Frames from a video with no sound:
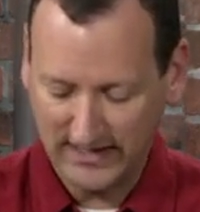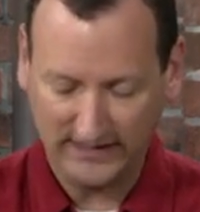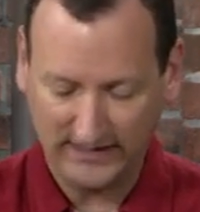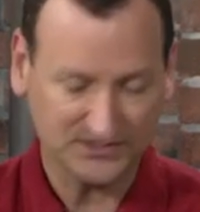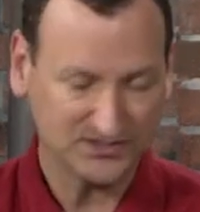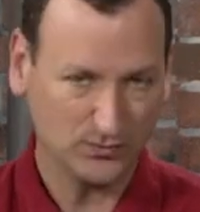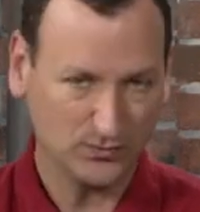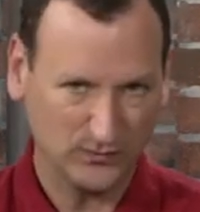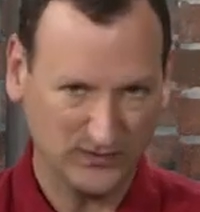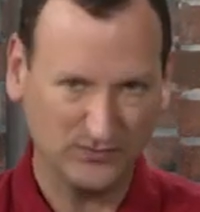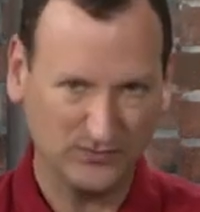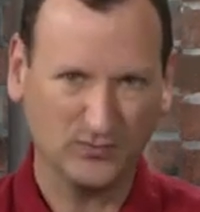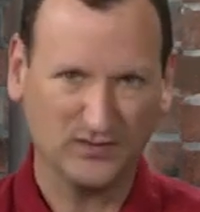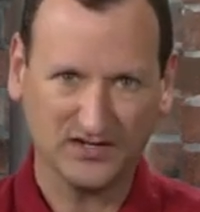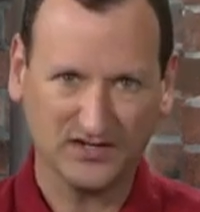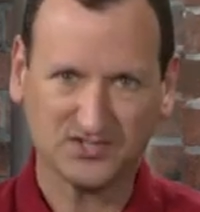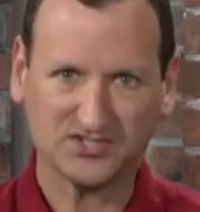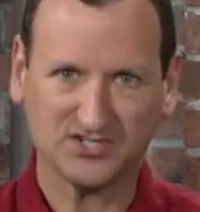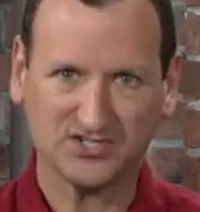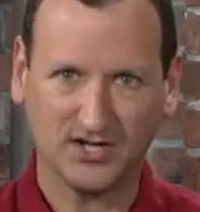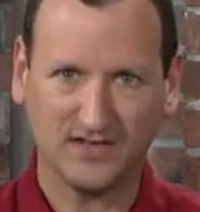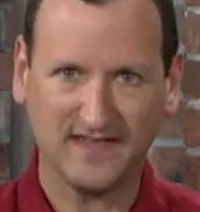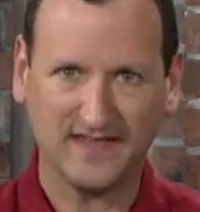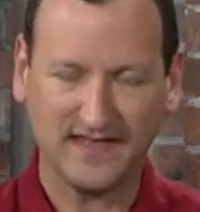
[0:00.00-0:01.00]
So we
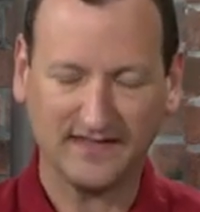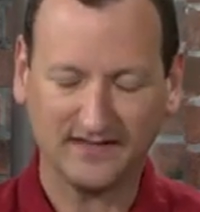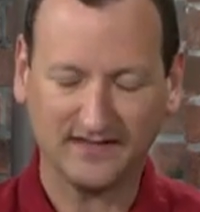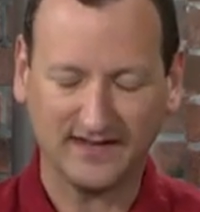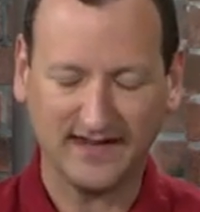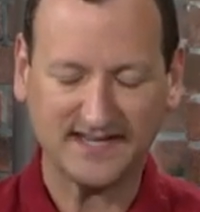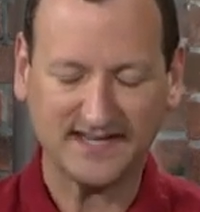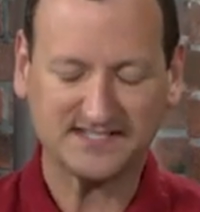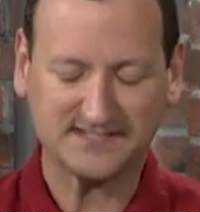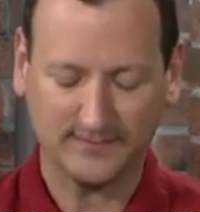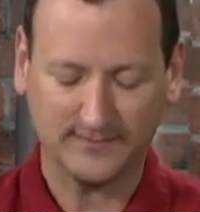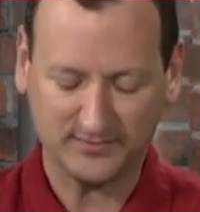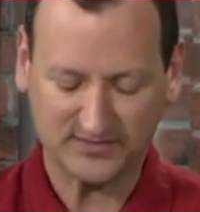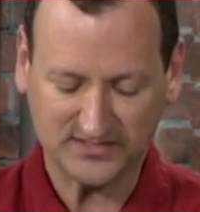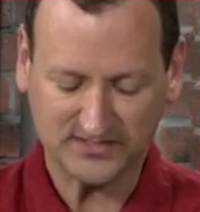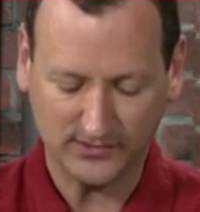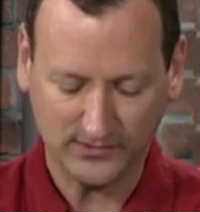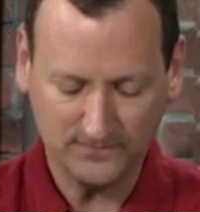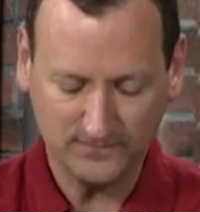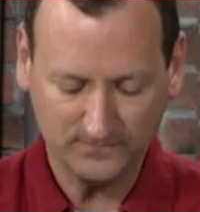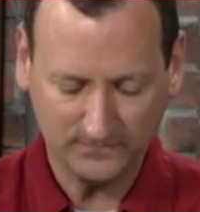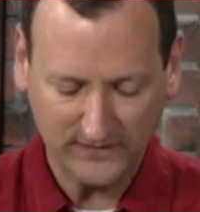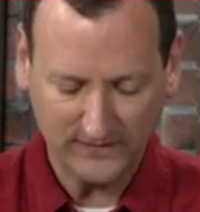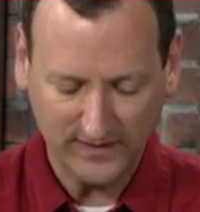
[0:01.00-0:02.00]
installed that in the last episode.